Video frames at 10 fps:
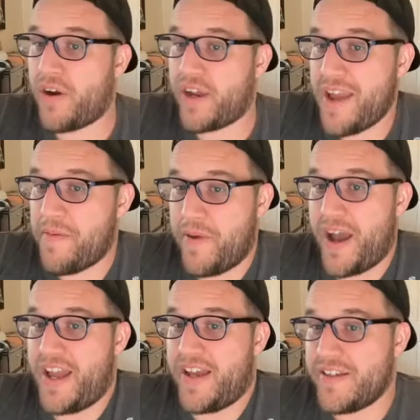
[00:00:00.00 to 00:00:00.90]
Okay,
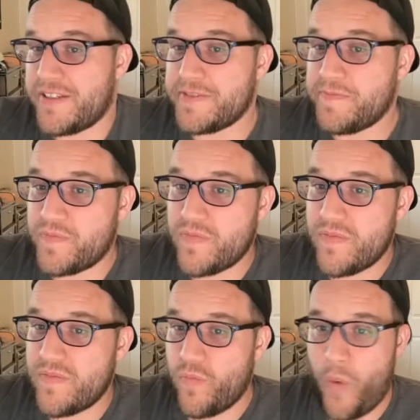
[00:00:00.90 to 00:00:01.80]
but
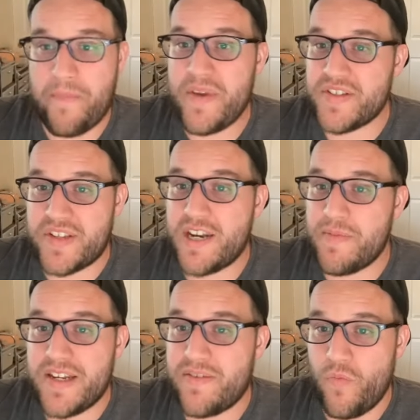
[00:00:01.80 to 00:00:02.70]
Wemby's going to
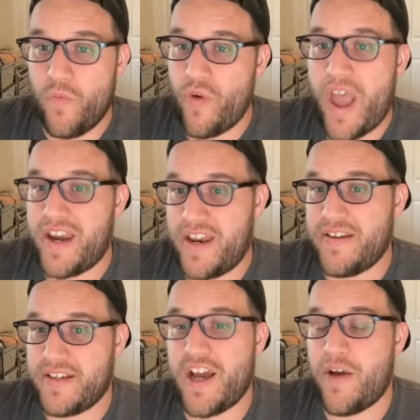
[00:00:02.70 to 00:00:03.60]
be
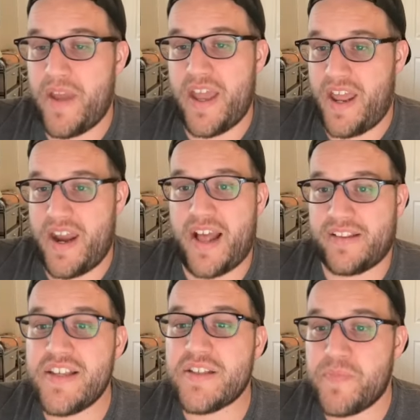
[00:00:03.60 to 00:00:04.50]
ready to come in and
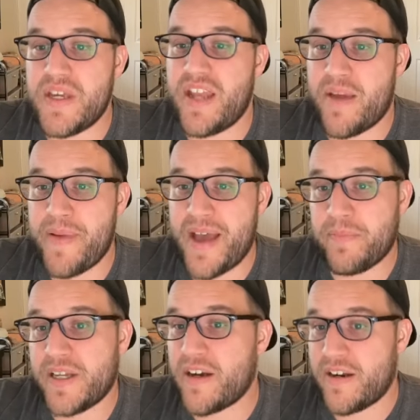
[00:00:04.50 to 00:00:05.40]
at least be an
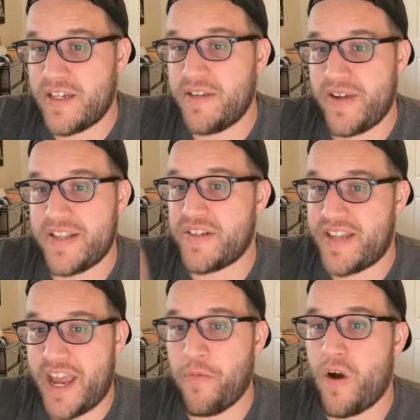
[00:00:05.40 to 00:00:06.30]
impact player on defense
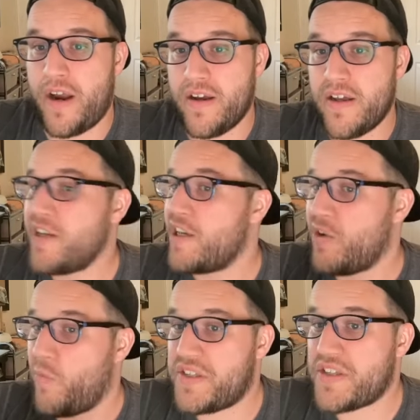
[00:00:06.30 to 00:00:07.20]
day one.
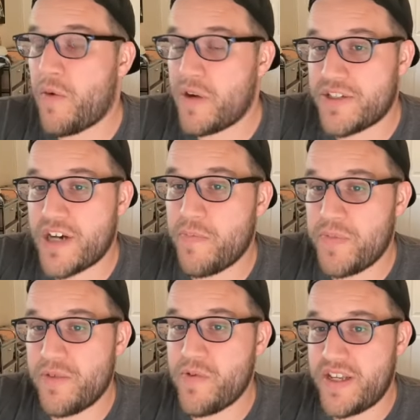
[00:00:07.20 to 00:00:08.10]
We saw what Sharp
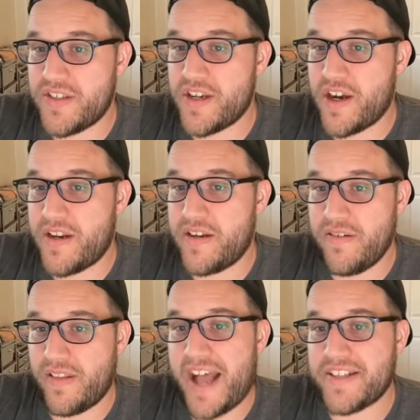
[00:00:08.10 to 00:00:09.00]
did when he
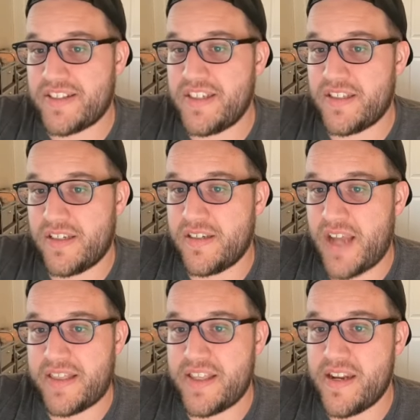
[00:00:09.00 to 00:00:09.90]
started last season
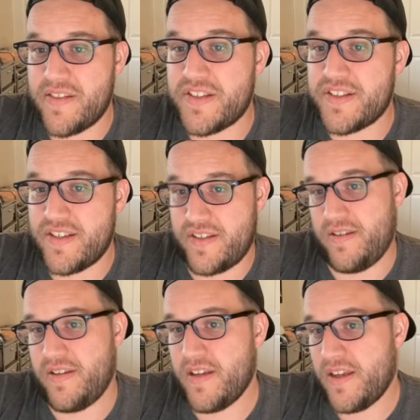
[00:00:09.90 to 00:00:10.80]
at the end of the
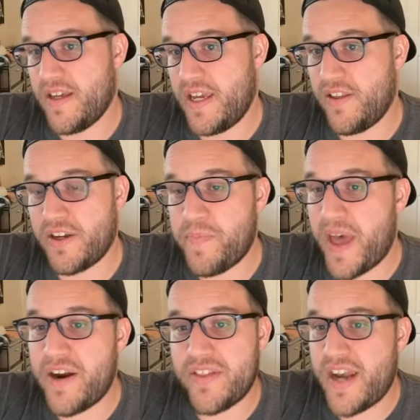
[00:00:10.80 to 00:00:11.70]
season. He looked
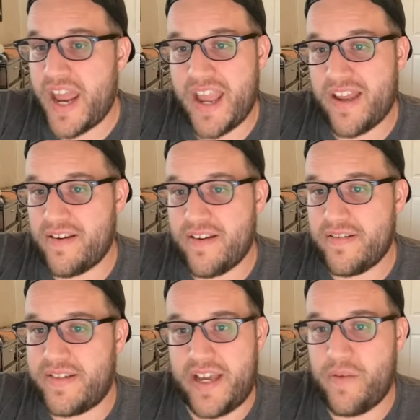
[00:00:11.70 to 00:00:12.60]
better than Ant
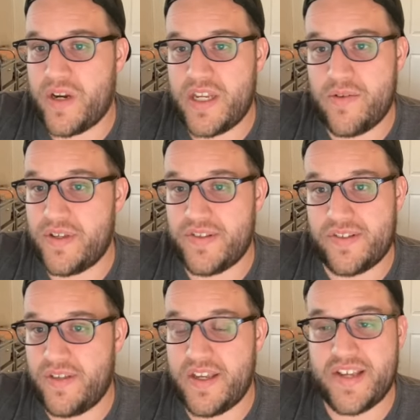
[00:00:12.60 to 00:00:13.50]
did when he
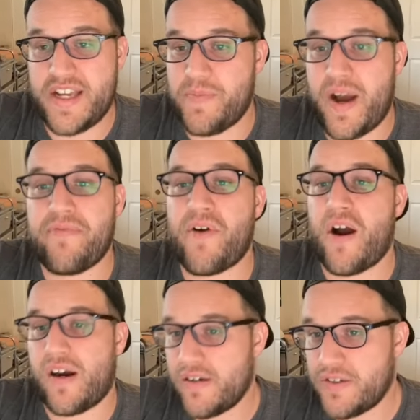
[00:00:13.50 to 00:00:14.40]
was his age by
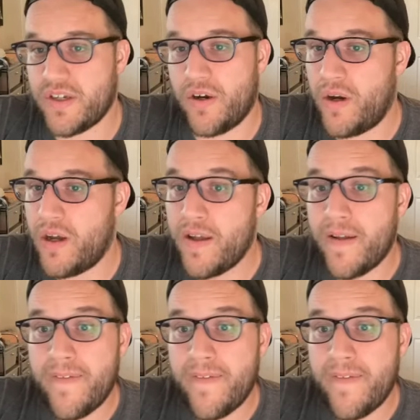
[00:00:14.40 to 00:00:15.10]
far. So